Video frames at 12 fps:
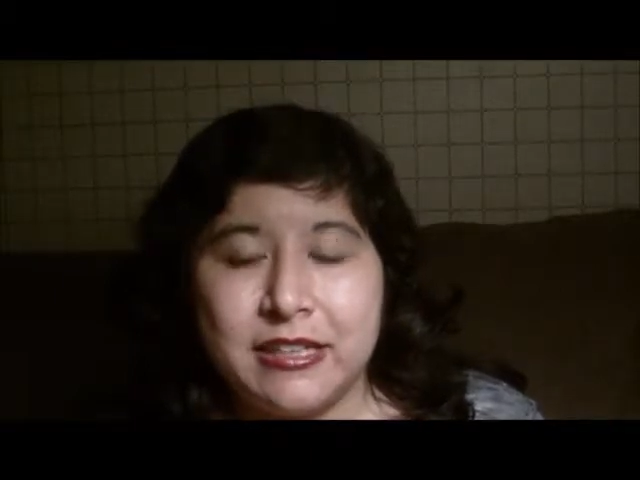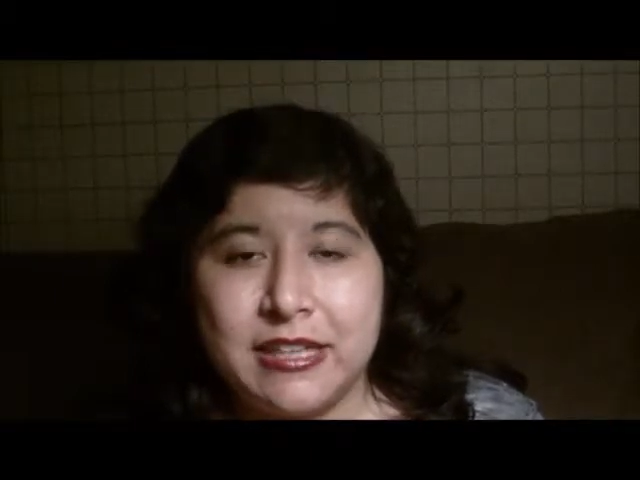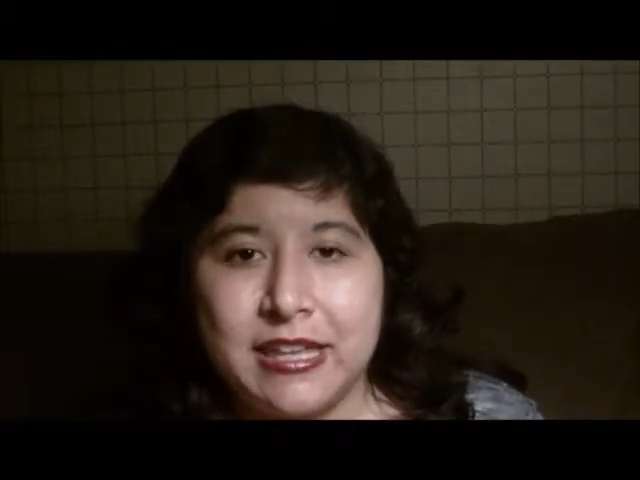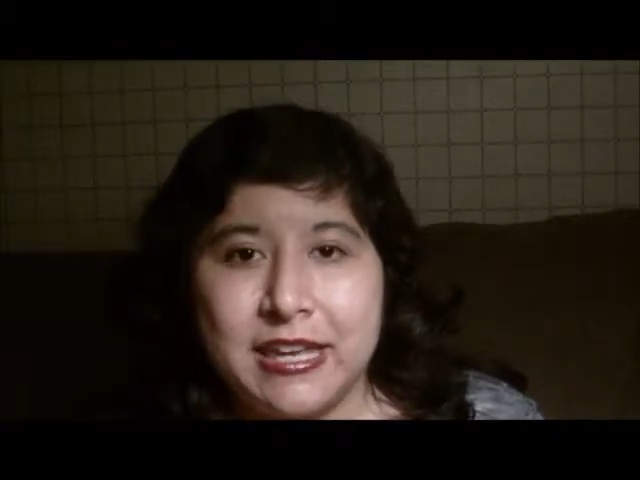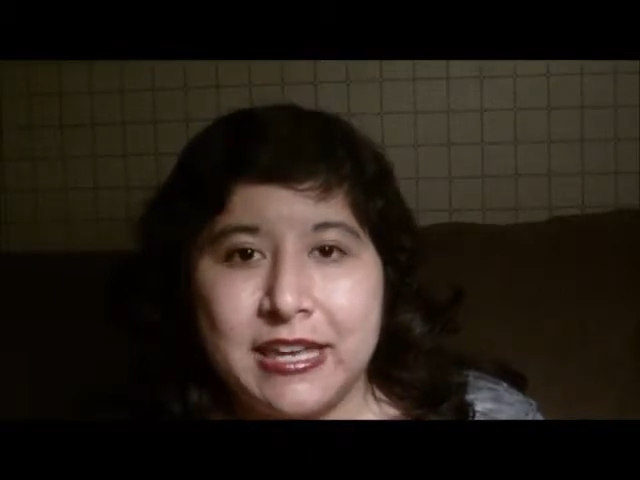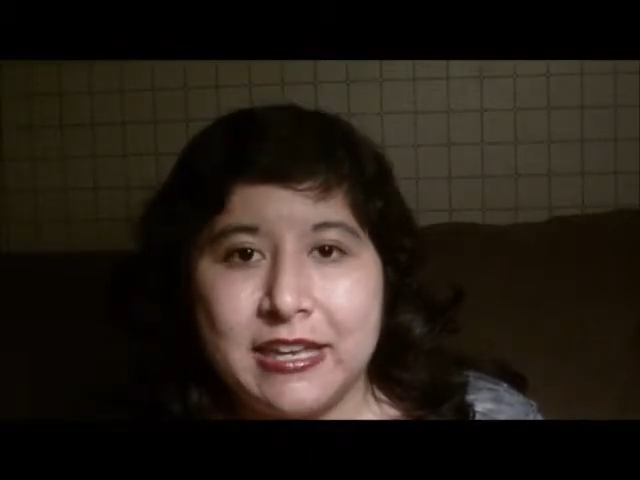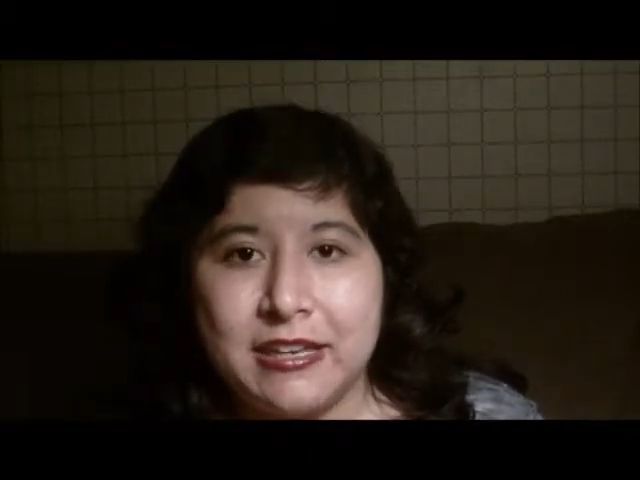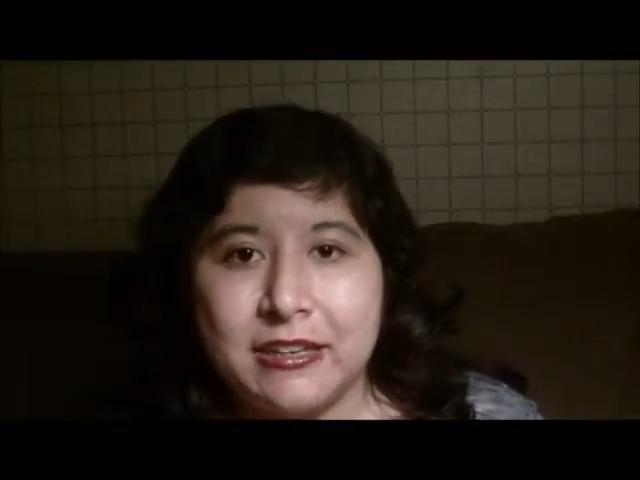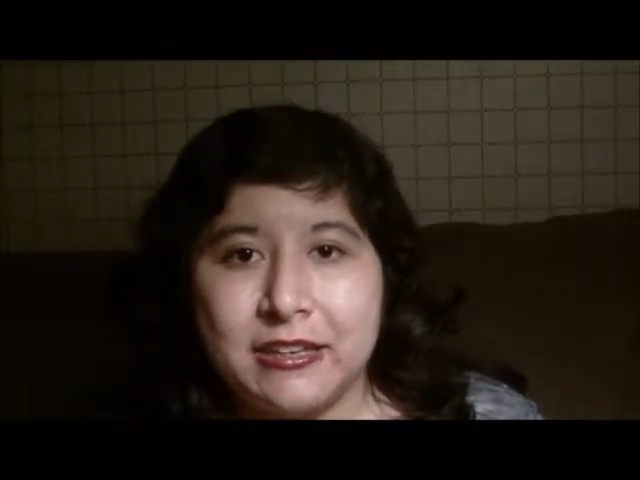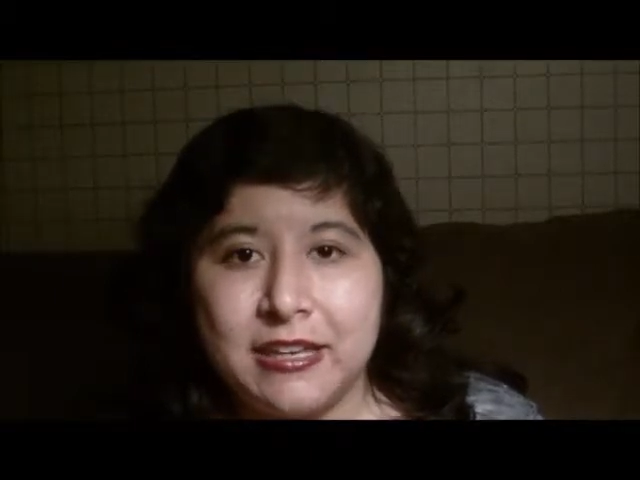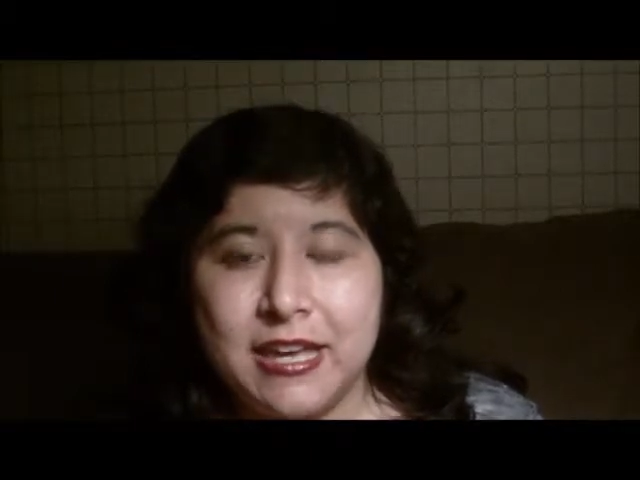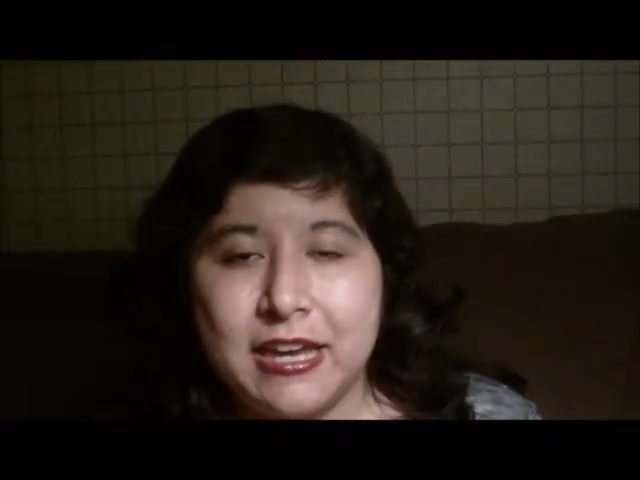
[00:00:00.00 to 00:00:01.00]
they
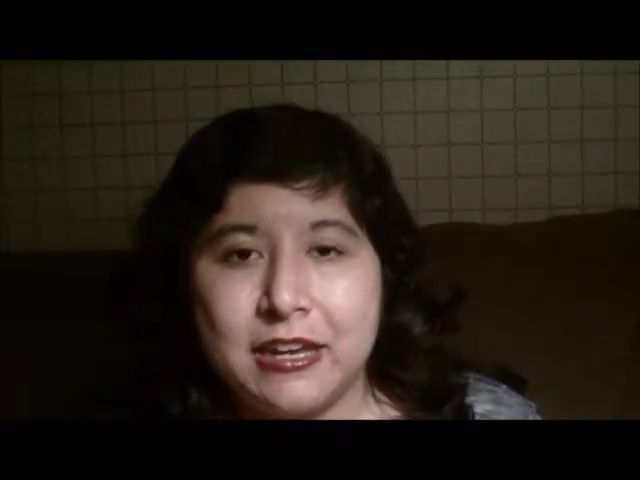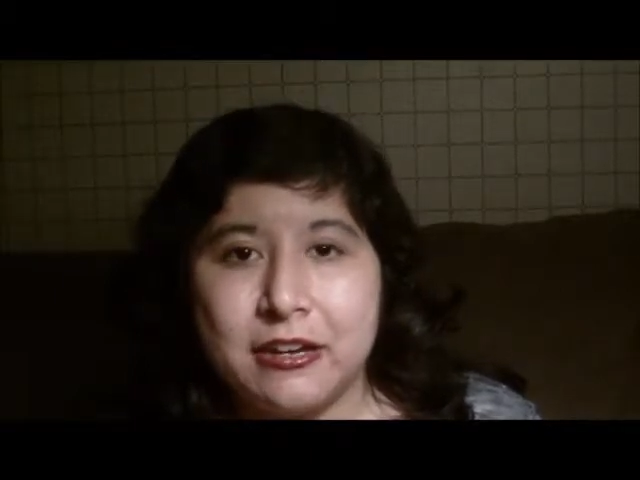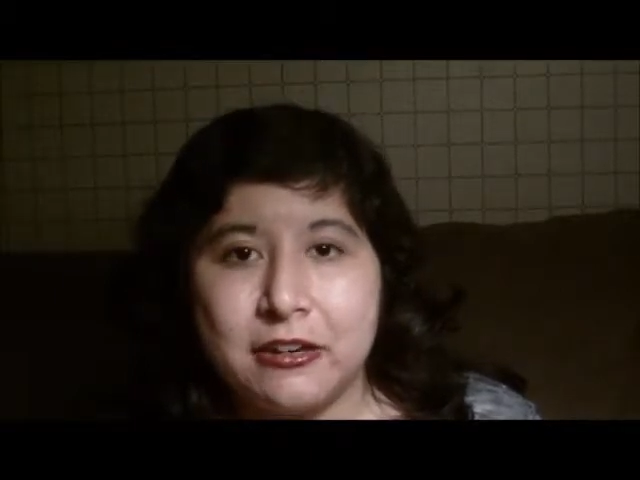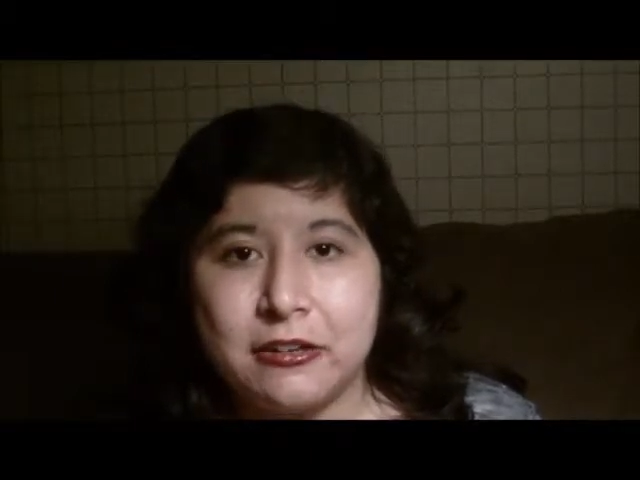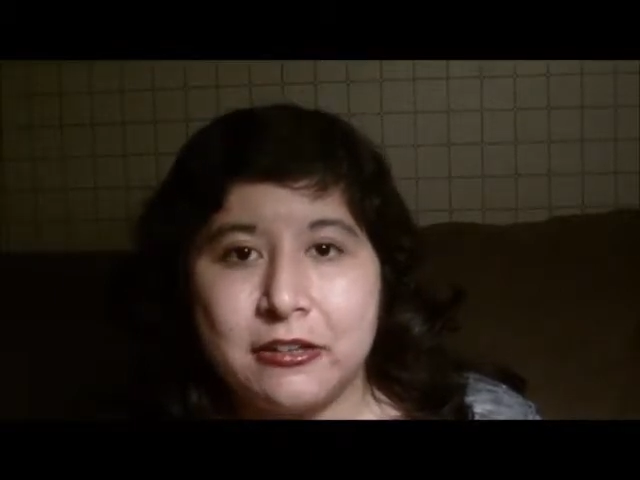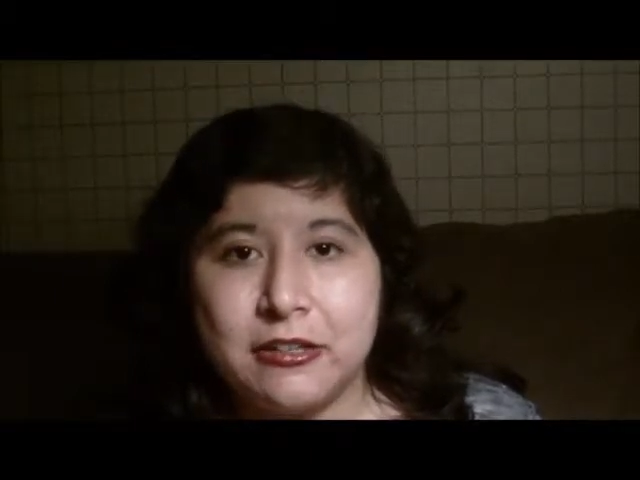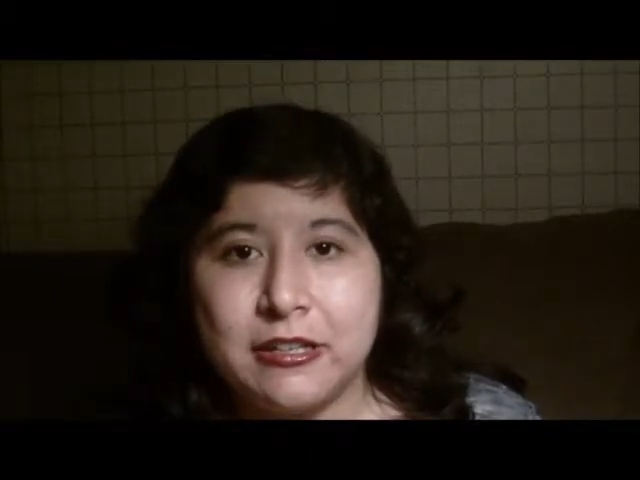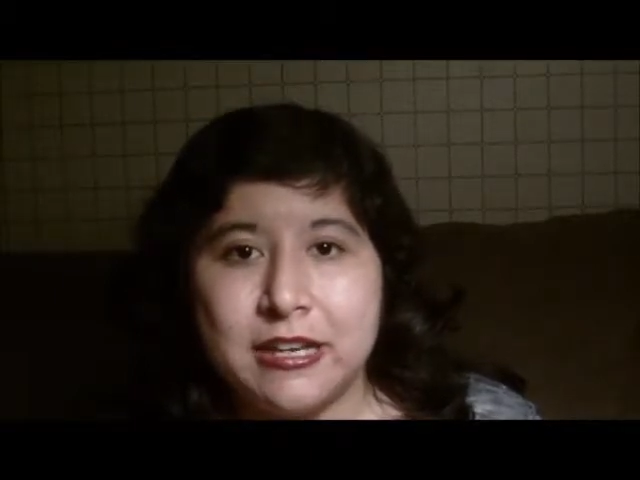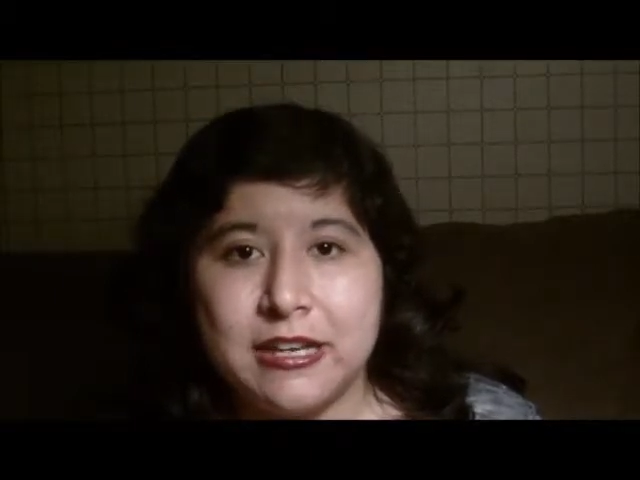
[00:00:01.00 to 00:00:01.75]
care,